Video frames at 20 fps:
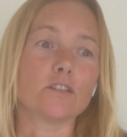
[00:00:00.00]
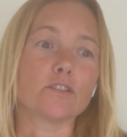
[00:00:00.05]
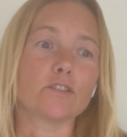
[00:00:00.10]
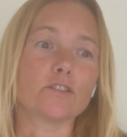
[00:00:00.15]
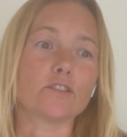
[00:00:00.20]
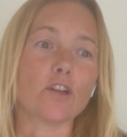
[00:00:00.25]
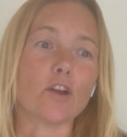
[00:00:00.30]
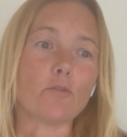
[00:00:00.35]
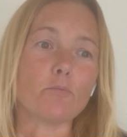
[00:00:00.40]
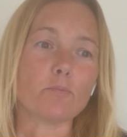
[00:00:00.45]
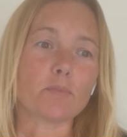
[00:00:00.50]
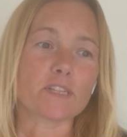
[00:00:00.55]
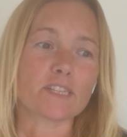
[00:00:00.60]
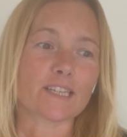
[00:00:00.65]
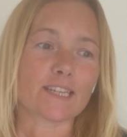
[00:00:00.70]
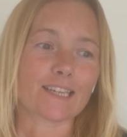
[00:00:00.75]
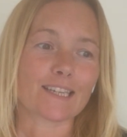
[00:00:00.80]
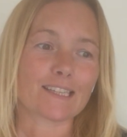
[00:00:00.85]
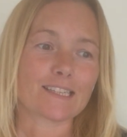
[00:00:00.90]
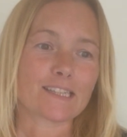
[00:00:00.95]
don't
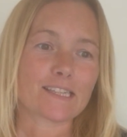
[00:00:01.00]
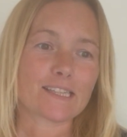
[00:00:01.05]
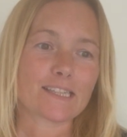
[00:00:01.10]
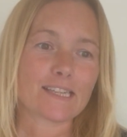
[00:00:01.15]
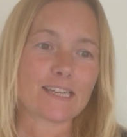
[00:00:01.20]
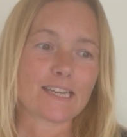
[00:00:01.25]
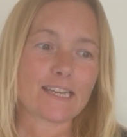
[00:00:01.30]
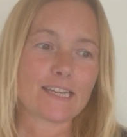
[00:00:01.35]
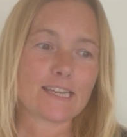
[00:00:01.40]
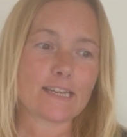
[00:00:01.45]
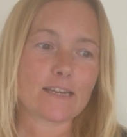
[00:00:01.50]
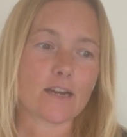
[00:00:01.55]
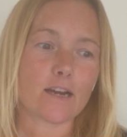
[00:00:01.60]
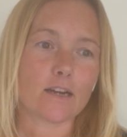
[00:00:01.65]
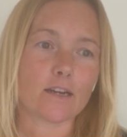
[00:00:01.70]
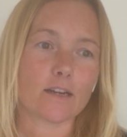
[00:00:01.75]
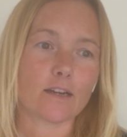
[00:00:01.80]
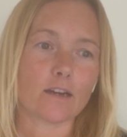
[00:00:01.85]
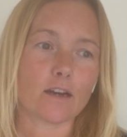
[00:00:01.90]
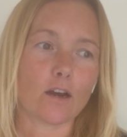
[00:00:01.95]
particularly see
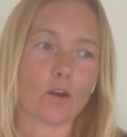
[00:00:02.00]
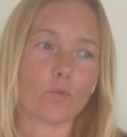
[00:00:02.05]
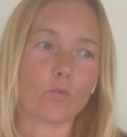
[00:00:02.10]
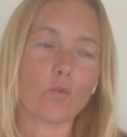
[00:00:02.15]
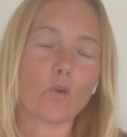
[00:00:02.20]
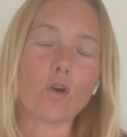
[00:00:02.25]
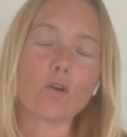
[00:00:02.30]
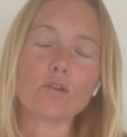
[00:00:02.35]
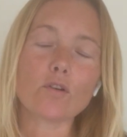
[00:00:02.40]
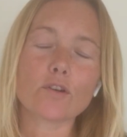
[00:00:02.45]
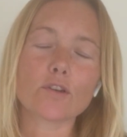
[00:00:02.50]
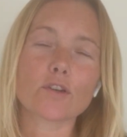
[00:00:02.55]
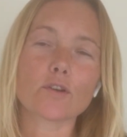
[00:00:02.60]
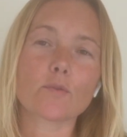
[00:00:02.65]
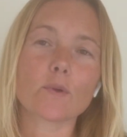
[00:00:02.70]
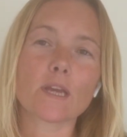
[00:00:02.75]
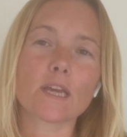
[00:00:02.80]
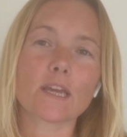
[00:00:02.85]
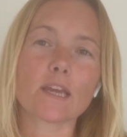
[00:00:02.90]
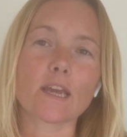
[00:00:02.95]
a
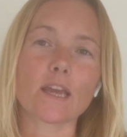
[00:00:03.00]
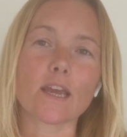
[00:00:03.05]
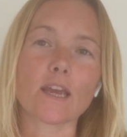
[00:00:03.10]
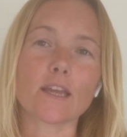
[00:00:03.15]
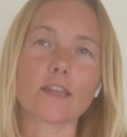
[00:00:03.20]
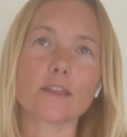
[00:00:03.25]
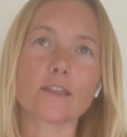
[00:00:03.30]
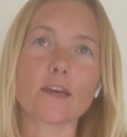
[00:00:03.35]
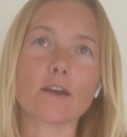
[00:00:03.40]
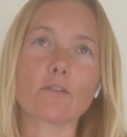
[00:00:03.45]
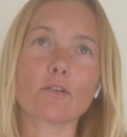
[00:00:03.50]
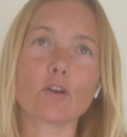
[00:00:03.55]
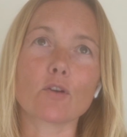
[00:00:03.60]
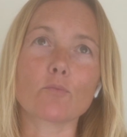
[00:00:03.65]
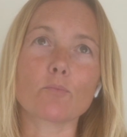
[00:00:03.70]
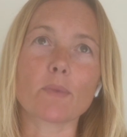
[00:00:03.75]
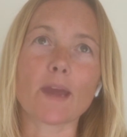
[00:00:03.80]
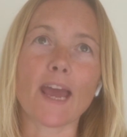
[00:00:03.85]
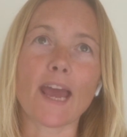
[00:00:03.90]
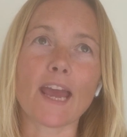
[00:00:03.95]
wrongdoing in their
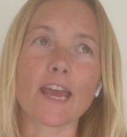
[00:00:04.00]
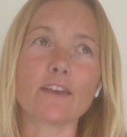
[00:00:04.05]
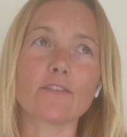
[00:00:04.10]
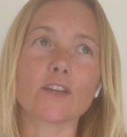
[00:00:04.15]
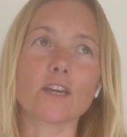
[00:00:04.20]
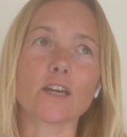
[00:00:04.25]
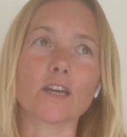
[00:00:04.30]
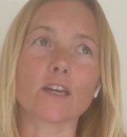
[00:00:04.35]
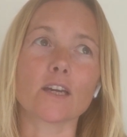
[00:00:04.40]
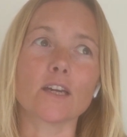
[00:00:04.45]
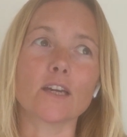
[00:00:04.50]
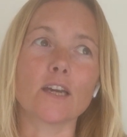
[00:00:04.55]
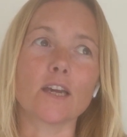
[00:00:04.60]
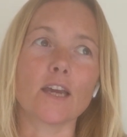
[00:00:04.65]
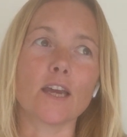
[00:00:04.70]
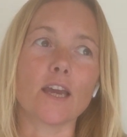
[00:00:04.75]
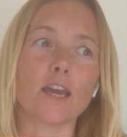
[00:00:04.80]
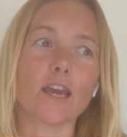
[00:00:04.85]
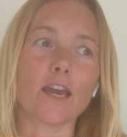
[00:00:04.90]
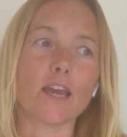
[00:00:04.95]
own behaviour
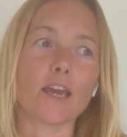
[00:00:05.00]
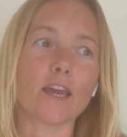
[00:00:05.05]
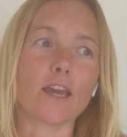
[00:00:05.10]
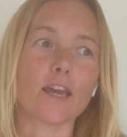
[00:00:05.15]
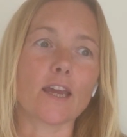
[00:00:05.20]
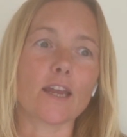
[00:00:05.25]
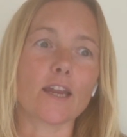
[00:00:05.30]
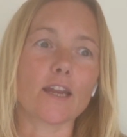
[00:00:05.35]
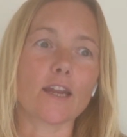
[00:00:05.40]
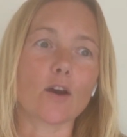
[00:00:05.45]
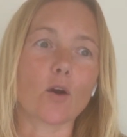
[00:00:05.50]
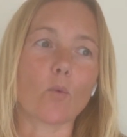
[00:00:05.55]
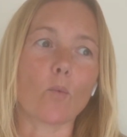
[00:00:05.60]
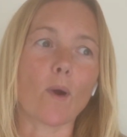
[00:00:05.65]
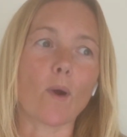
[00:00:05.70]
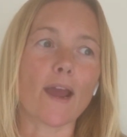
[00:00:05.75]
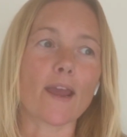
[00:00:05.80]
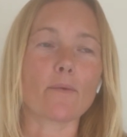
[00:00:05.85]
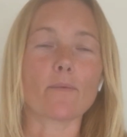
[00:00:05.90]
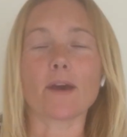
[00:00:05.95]
in a
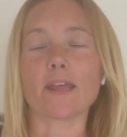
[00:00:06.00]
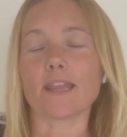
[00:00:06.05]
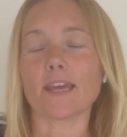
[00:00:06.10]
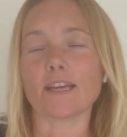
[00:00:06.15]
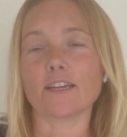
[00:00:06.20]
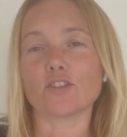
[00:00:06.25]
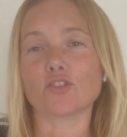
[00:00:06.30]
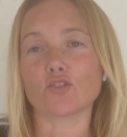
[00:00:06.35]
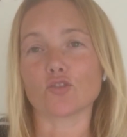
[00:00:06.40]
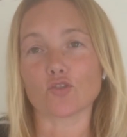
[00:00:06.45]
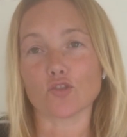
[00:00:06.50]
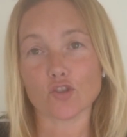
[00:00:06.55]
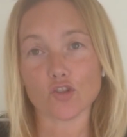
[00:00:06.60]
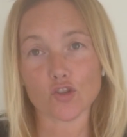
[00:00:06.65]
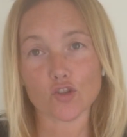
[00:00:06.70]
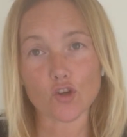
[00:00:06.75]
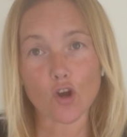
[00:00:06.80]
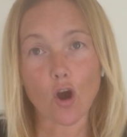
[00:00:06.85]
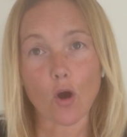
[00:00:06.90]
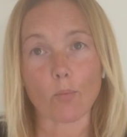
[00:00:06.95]
way where they should
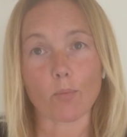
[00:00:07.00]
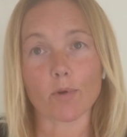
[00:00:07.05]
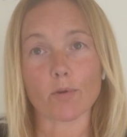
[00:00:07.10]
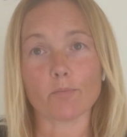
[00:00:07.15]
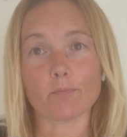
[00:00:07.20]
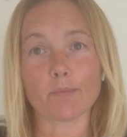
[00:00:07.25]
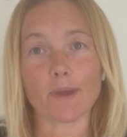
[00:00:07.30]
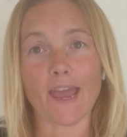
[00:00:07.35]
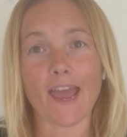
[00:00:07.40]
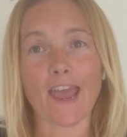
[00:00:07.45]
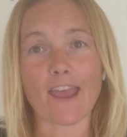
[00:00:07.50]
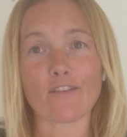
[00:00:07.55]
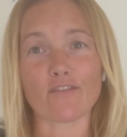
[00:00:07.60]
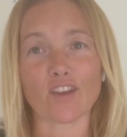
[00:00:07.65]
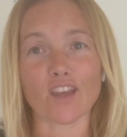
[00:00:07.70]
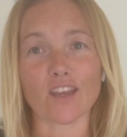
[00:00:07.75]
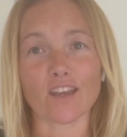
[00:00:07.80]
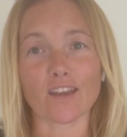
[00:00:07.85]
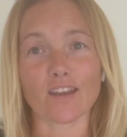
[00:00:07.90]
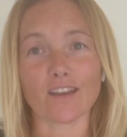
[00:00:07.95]
stop
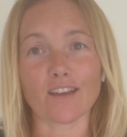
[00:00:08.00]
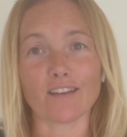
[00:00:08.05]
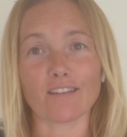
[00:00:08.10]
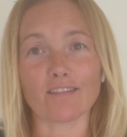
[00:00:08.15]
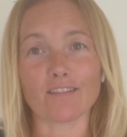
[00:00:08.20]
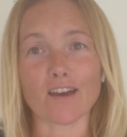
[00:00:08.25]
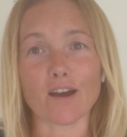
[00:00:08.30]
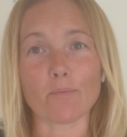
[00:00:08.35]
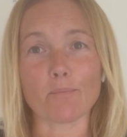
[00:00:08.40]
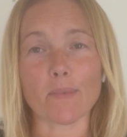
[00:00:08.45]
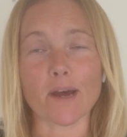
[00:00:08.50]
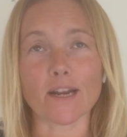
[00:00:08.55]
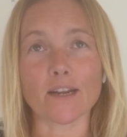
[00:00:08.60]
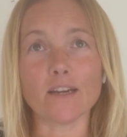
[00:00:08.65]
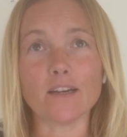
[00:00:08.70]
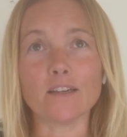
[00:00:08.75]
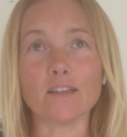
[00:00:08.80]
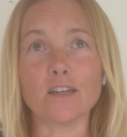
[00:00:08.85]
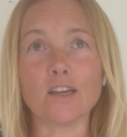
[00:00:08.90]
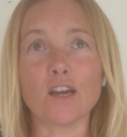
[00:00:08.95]
behaving in that
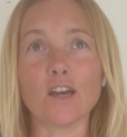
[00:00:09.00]
manner,